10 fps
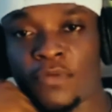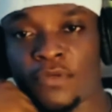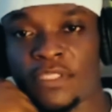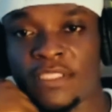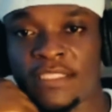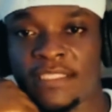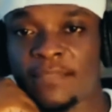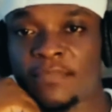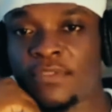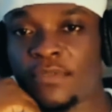coming on the
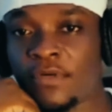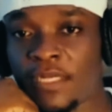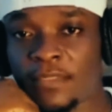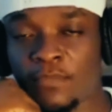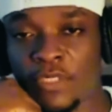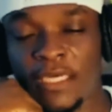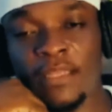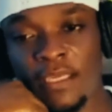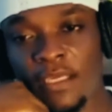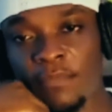system to collect money.
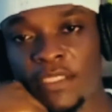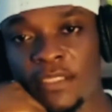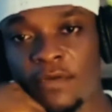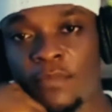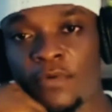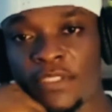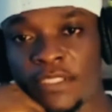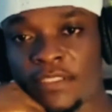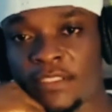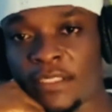I think it makes a lot more
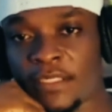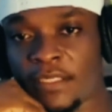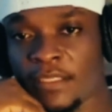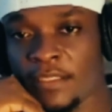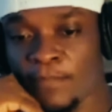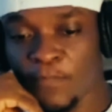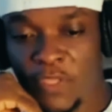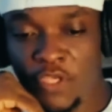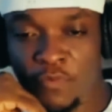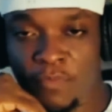sense.
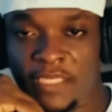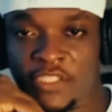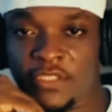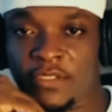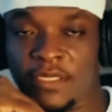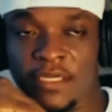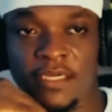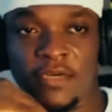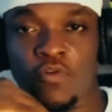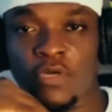You mentioned
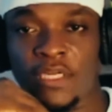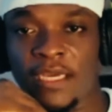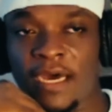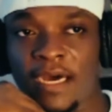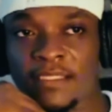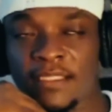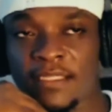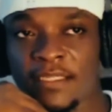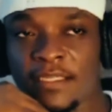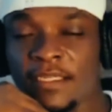OD hacks.